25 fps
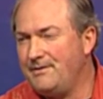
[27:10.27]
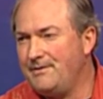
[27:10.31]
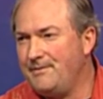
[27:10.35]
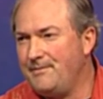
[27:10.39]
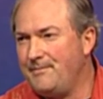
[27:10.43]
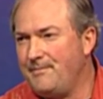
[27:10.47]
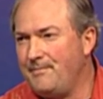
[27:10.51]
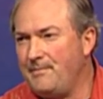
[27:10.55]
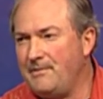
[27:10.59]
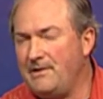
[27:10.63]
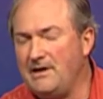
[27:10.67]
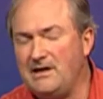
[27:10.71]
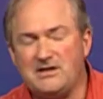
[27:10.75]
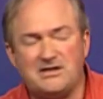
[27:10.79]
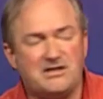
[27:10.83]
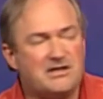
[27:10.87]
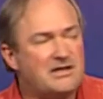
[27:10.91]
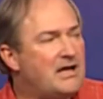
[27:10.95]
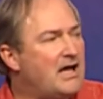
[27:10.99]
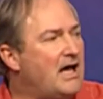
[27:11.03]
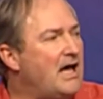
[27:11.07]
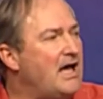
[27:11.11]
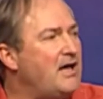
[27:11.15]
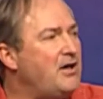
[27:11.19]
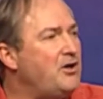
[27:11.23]
Lisa and
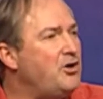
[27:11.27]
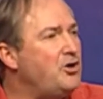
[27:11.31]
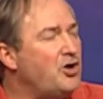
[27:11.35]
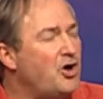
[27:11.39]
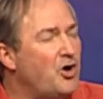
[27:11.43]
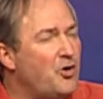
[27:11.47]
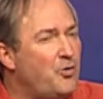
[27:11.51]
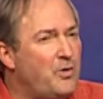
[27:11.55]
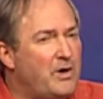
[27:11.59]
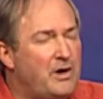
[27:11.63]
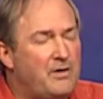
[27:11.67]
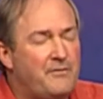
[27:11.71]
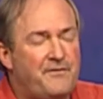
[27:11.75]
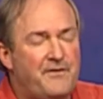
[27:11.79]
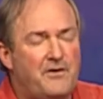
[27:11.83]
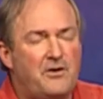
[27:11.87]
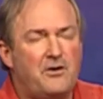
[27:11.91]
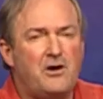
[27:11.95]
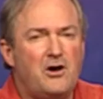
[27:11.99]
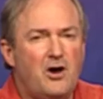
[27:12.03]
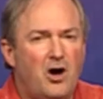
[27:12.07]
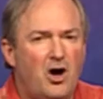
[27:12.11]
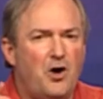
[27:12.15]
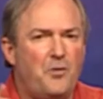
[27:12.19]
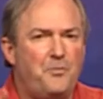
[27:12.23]
I, you know, we are
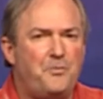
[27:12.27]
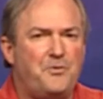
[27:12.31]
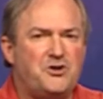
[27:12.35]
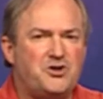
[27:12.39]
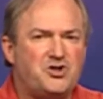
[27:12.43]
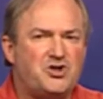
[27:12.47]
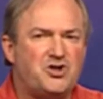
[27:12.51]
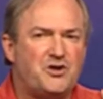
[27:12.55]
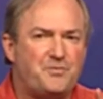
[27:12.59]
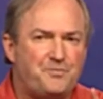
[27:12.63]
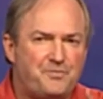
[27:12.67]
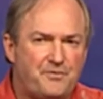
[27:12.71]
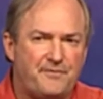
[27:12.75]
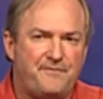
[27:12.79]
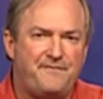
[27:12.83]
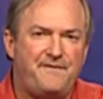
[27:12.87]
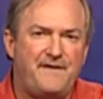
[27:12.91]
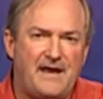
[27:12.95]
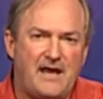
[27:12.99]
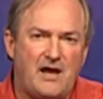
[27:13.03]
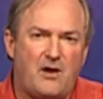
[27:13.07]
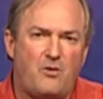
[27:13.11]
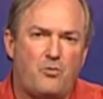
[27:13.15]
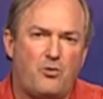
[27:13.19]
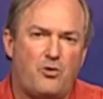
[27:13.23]
very open to the prophetic
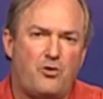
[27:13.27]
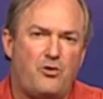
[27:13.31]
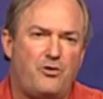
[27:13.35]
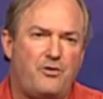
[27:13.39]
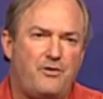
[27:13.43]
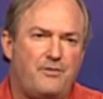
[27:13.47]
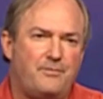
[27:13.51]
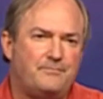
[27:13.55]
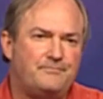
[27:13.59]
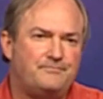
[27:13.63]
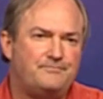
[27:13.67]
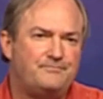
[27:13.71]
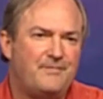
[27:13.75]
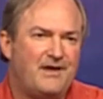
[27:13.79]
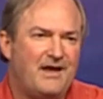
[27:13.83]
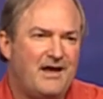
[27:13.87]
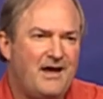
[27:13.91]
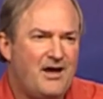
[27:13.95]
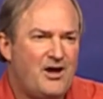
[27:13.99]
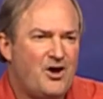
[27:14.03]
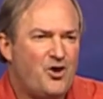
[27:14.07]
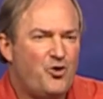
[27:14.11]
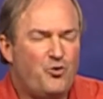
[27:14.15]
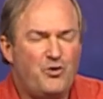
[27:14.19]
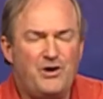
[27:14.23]
word.
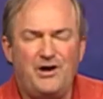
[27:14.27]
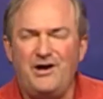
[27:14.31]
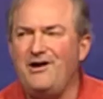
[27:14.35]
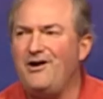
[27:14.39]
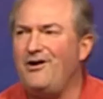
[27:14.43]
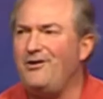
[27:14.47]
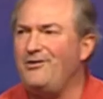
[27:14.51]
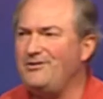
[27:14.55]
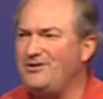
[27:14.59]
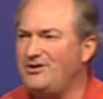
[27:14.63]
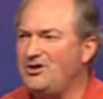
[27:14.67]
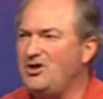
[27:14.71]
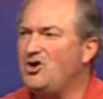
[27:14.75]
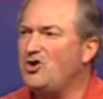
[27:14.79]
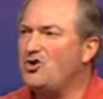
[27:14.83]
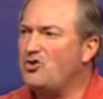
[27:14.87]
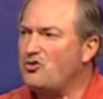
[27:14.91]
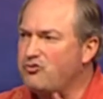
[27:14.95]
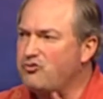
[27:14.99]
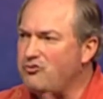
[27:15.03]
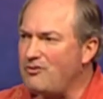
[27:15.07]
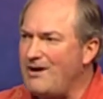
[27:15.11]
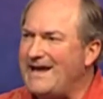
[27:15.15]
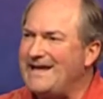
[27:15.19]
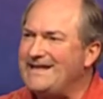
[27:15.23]
We don't
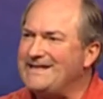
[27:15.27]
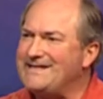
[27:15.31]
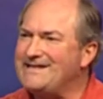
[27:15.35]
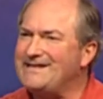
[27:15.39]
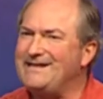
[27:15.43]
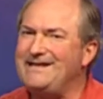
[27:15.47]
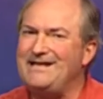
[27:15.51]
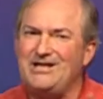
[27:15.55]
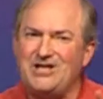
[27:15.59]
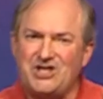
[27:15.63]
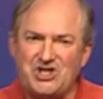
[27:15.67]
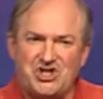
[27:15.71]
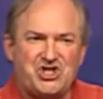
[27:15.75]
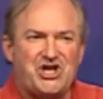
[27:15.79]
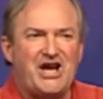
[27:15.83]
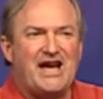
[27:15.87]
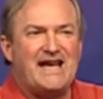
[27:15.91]
crazily chase the